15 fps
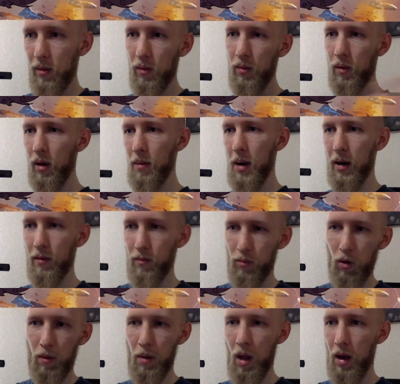What are my
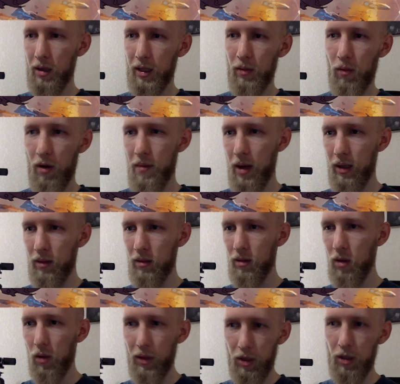roadblocks, and what am I
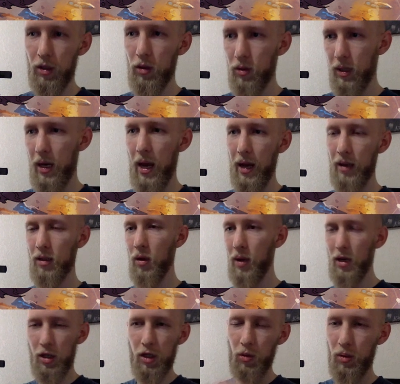going to do today? So
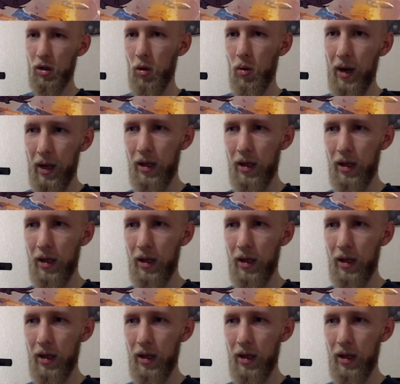it's just real quick.